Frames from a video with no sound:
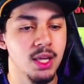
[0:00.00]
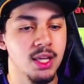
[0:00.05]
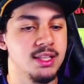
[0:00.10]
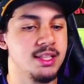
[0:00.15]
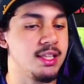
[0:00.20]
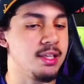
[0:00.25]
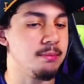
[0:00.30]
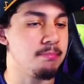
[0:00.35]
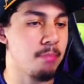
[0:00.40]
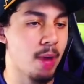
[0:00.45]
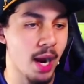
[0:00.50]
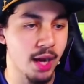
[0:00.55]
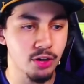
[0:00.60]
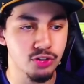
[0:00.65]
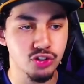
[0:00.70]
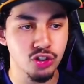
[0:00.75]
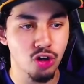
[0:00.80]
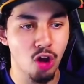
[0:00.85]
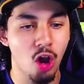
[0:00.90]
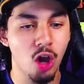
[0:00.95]
The
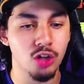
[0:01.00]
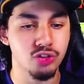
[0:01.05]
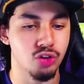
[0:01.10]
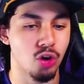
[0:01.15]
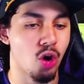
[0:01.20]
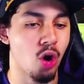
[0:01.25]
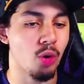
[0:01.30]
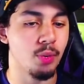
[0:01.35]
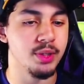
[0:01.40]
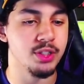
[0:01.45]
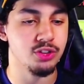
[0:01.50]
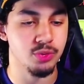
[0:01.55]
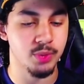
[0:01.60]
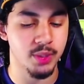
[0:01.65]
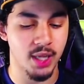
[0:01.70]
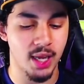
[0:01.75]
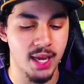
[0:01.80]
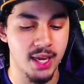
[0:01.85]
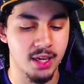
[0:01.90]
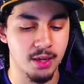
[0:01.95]
miners and hogs are already
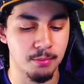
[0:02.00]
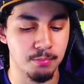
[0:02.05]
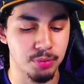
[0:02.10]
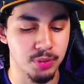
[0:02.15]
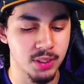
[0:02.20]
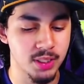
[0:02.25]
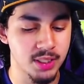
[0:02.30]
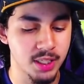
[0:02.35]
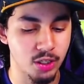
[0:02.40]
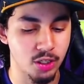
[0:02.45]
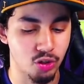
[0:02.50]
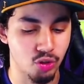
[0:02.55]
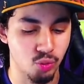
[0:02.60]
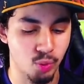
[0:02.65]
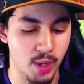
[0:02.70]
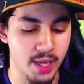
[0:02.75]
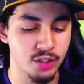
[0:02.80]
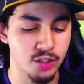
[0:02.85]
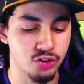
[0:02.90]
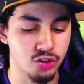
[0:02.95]
doing a completely
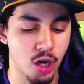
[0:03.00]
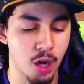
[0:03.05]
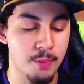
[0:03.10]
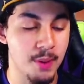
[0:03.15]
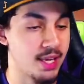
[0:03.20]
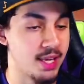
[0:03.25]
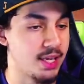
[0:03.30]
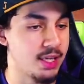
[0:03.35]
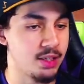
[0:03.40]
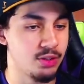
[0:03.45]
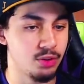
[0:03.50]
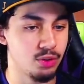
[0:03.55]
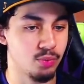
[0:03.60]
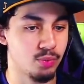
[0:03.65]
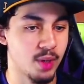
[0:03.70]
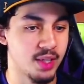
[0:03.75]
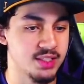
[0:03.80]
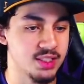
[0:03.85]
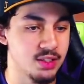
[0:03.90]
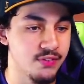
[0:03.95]
great job at getting through the
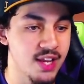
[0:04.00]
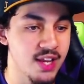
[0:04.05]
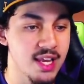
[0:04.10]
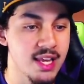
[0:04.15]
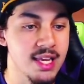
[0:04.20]
rest of it.